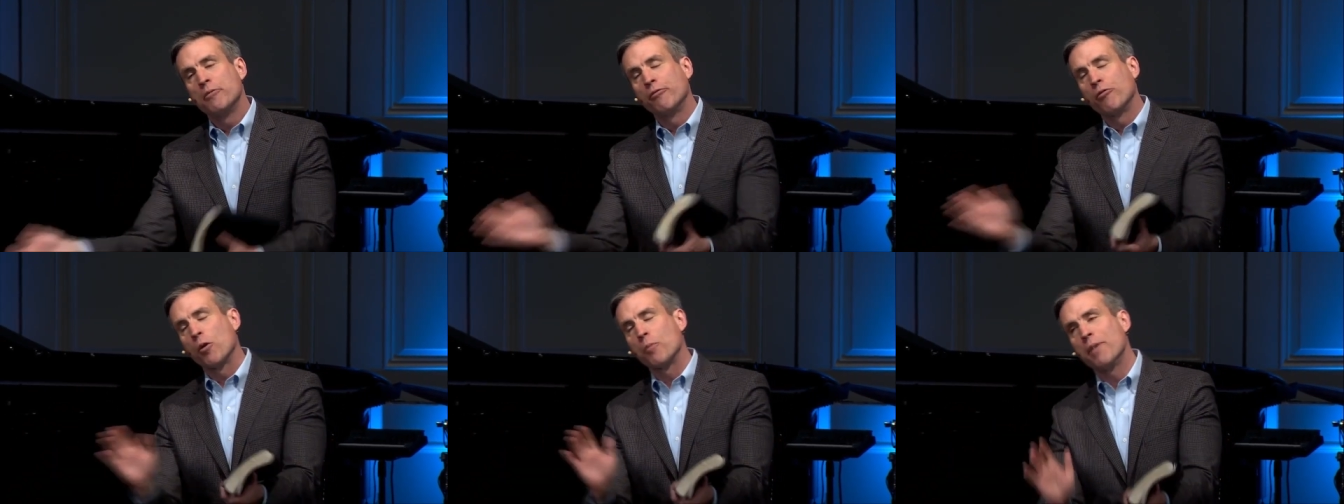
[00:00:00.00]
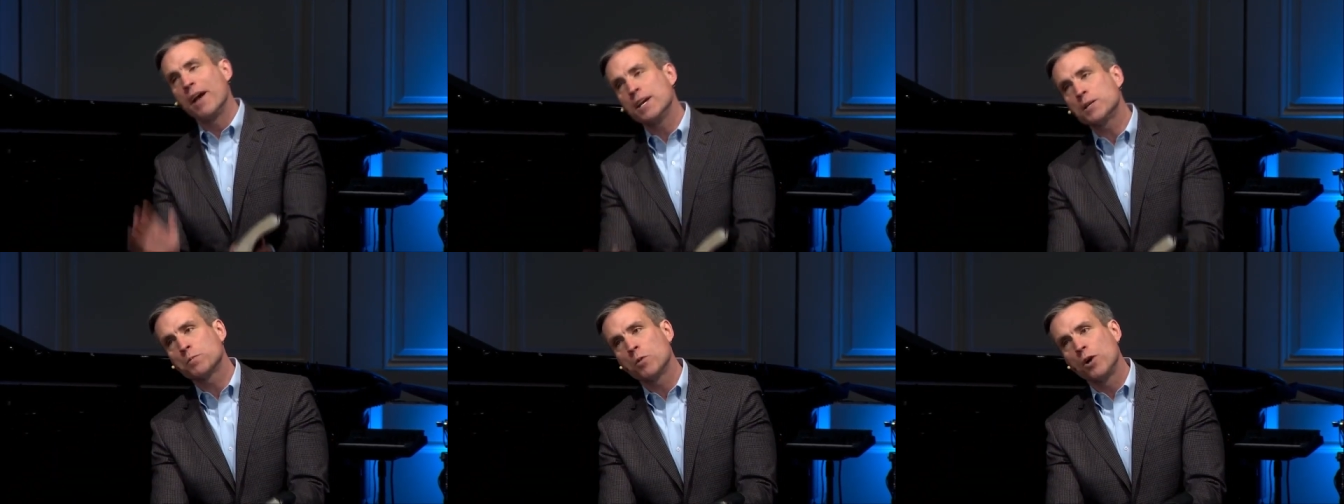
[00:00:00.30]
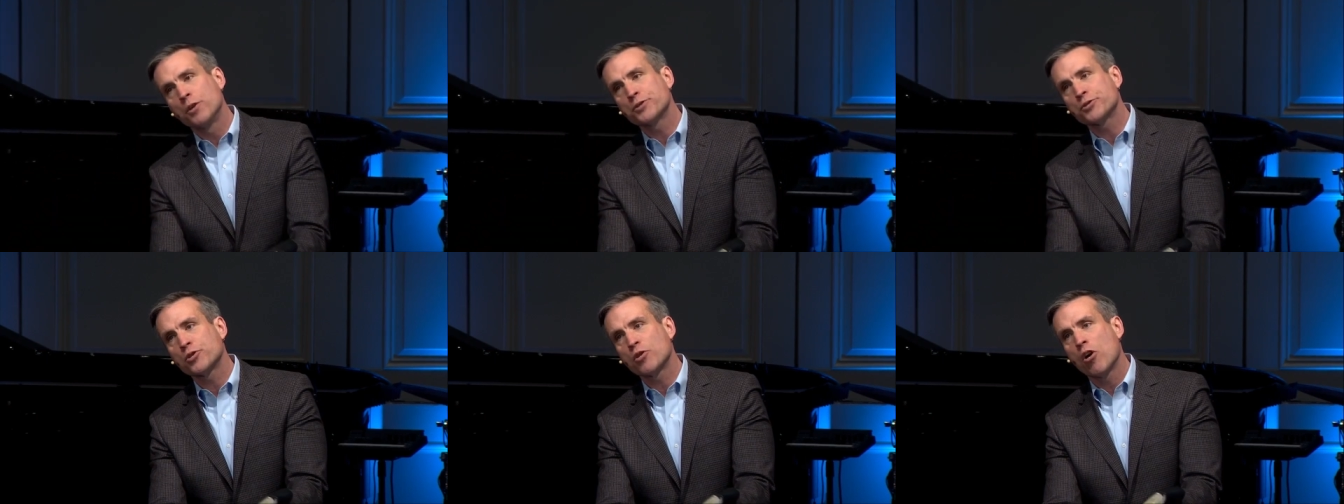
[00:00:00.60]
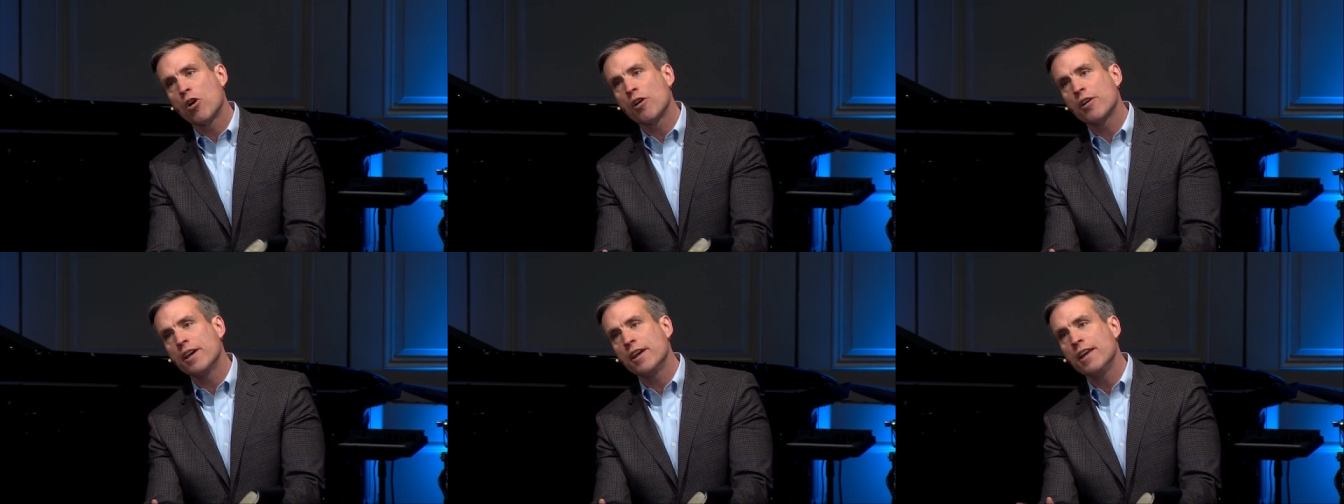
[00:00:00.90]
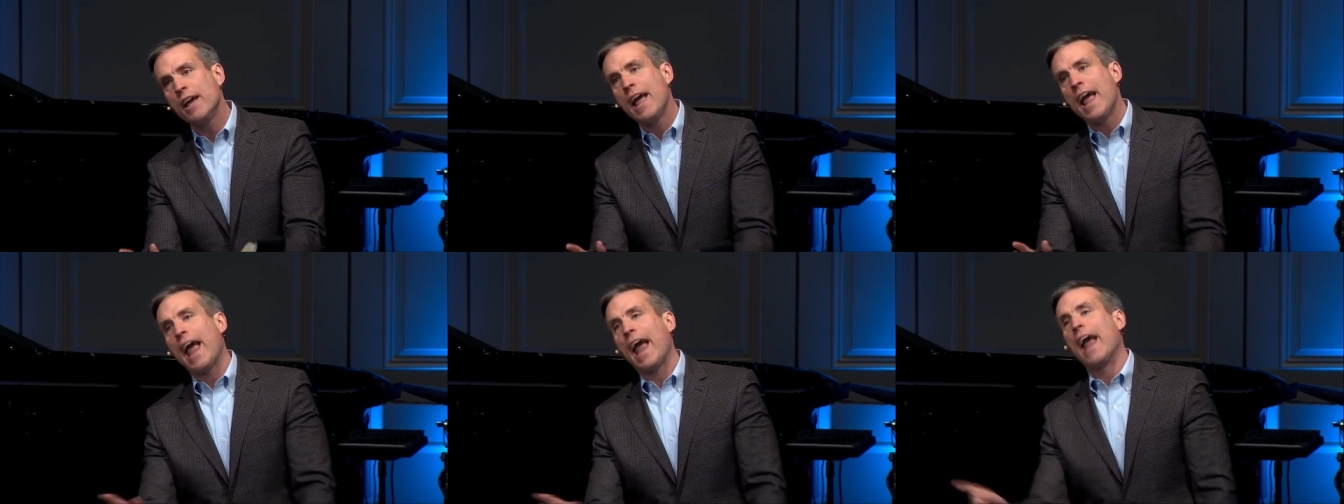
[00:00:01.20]
before baseball
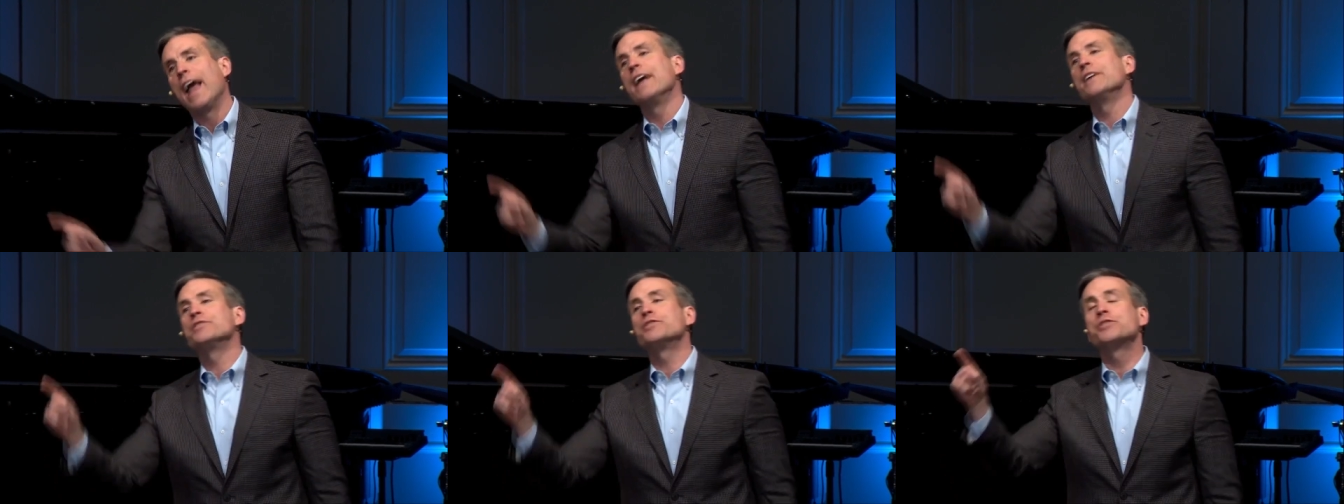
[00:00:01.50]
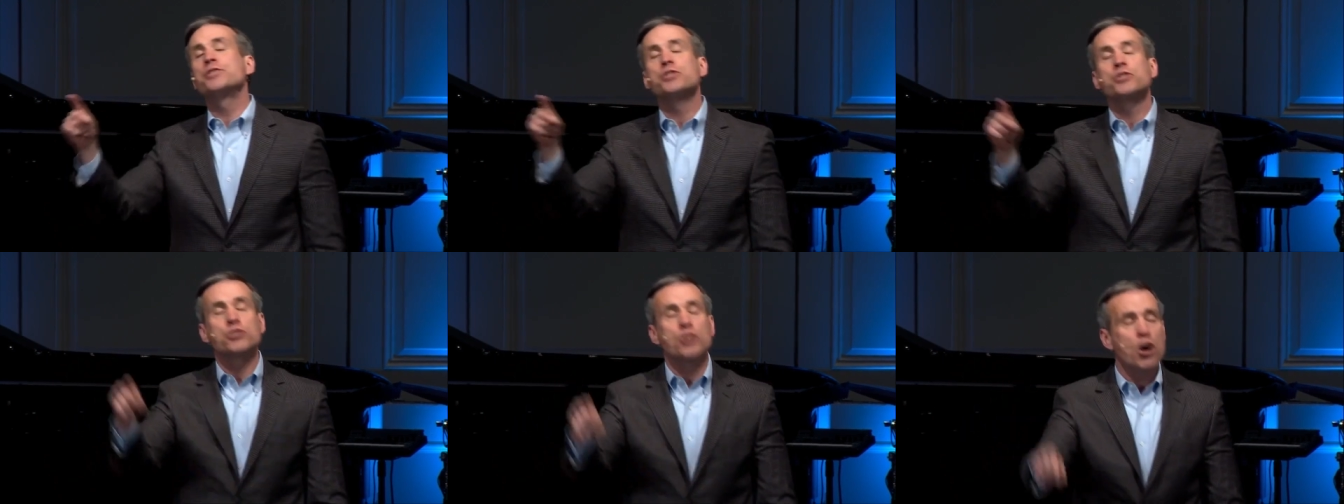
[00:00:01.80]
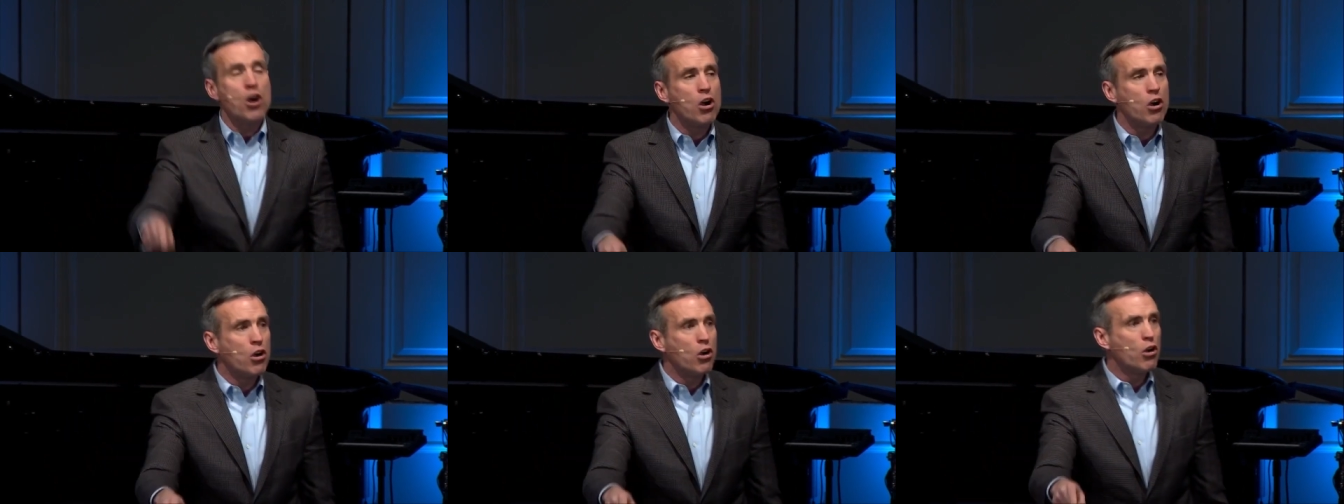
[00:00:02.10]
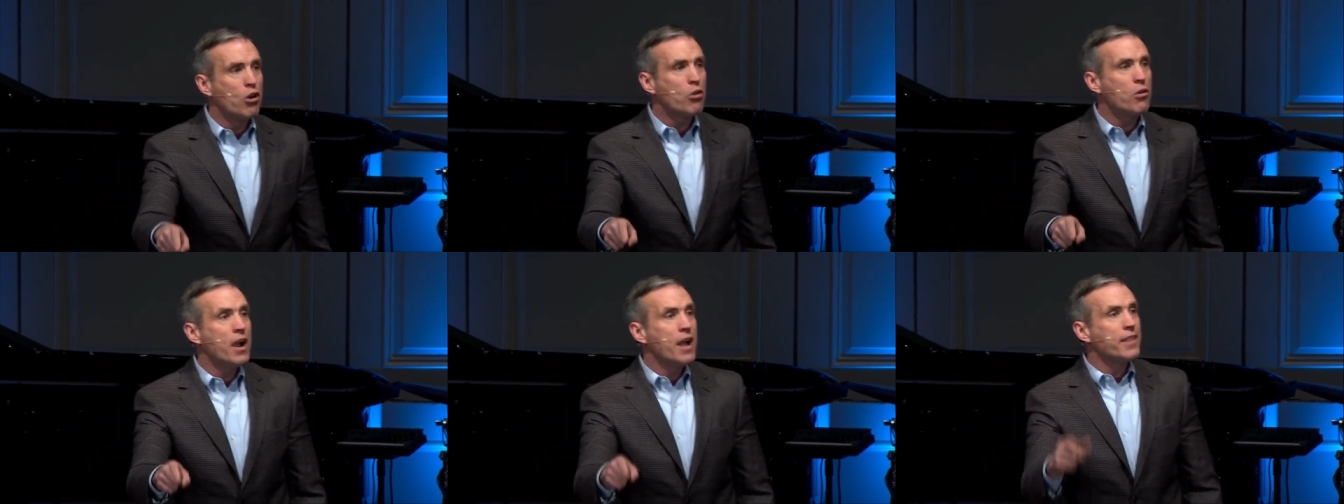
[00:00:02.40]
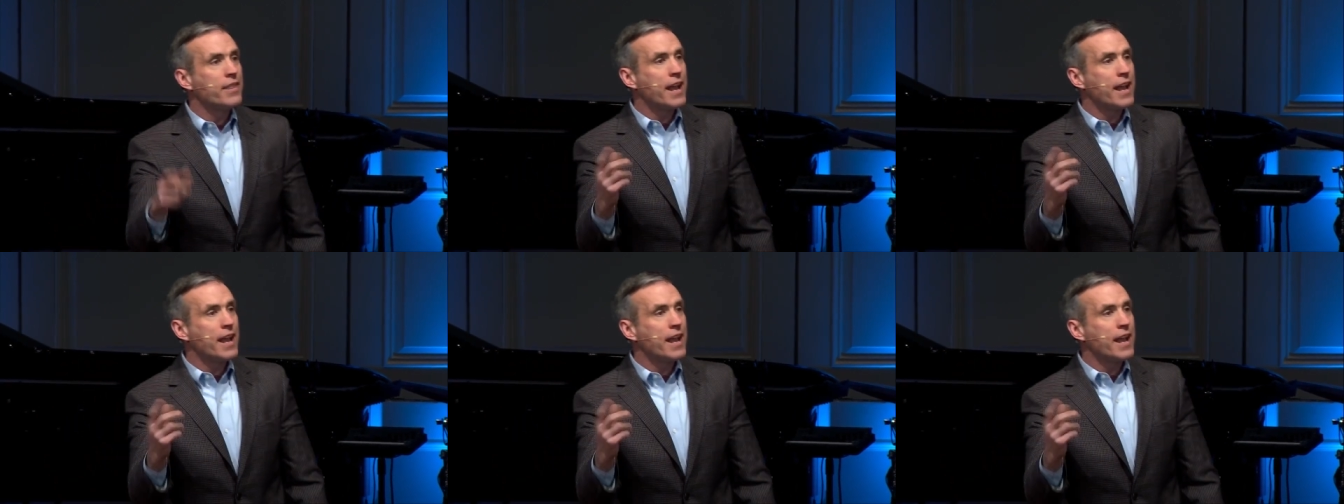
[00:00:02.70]
started. And so